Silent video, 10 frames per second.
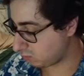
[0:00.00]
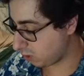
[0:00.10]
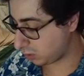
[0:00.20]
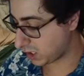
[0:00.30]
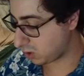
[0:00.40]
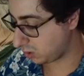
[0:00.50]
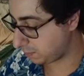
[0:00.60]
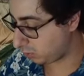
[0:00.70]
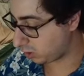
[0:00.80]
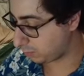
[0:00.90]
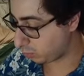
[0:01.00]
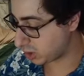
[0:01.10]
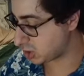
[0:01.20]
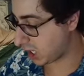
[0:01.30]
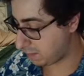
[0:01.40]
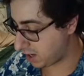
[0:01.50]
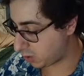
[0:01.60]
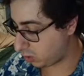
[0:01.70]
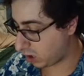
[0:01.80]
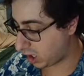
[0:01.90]
roly coly poly boy, chime
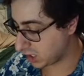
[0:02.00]
echo,